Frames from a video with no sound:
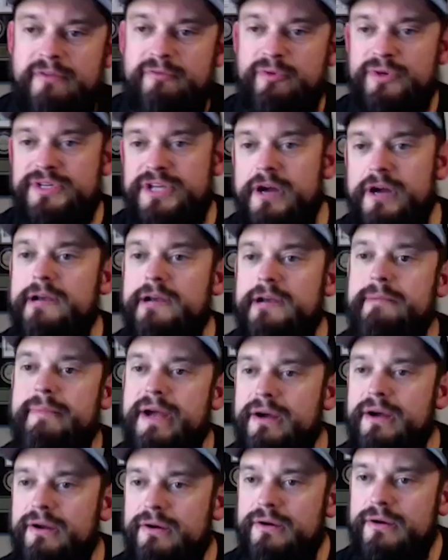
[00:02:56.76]
if we're talking
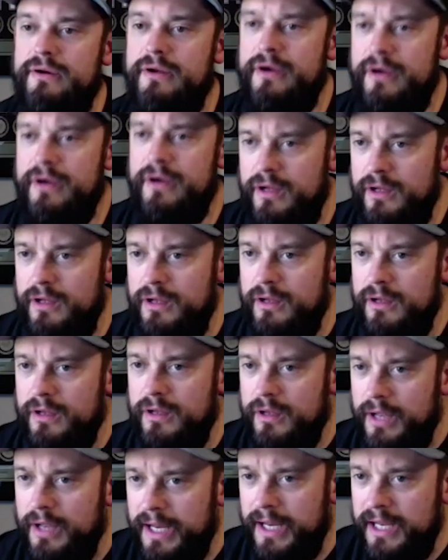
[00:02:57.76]
about, uh,
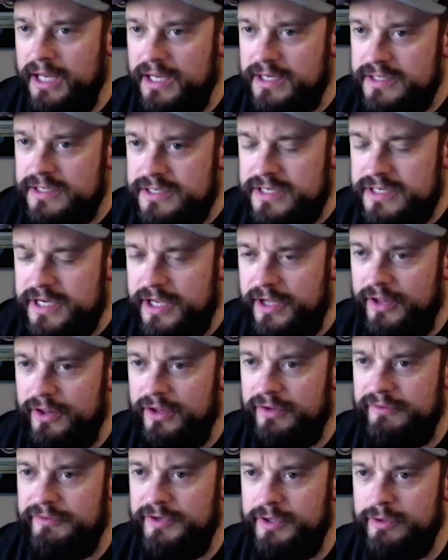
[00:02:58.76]
I can't tell
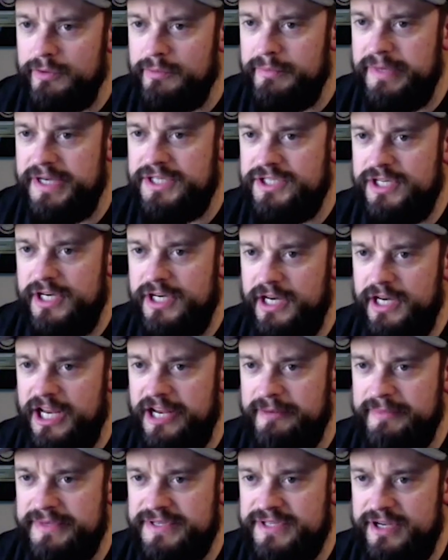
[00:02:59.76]
if you were mentioning
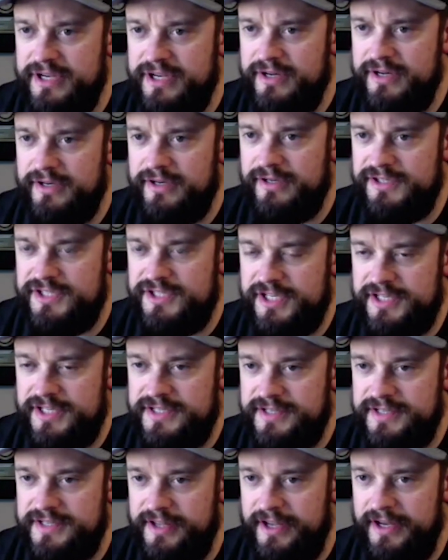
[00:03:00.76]
Amazon or
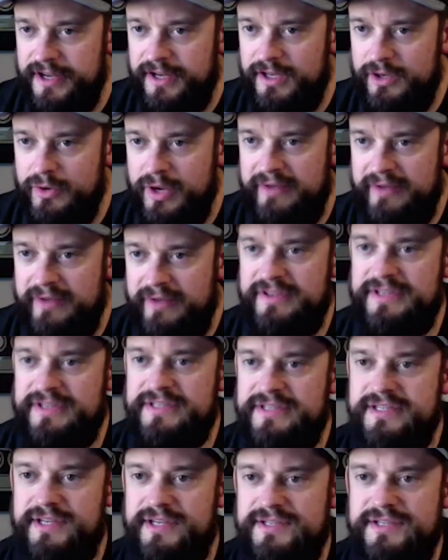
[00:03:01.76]
just like you have
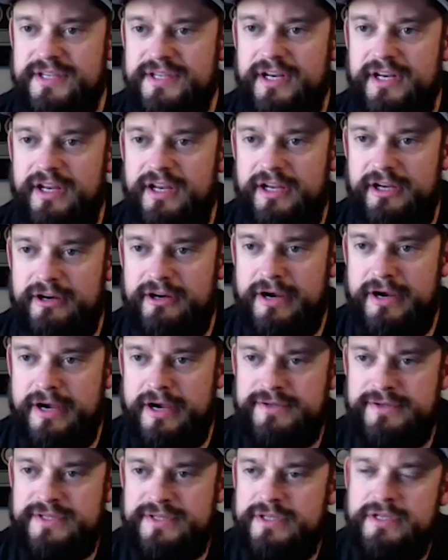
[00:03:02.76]
these things sitting at your
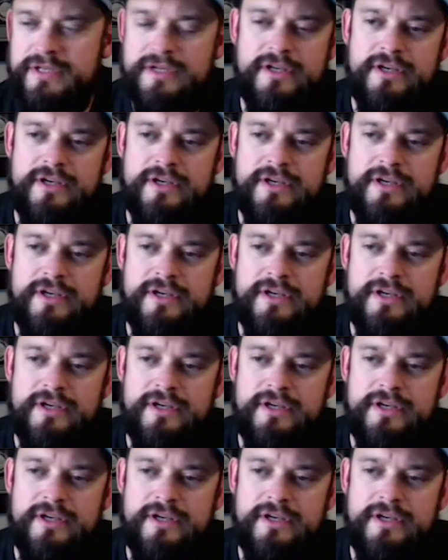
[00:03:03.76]
house.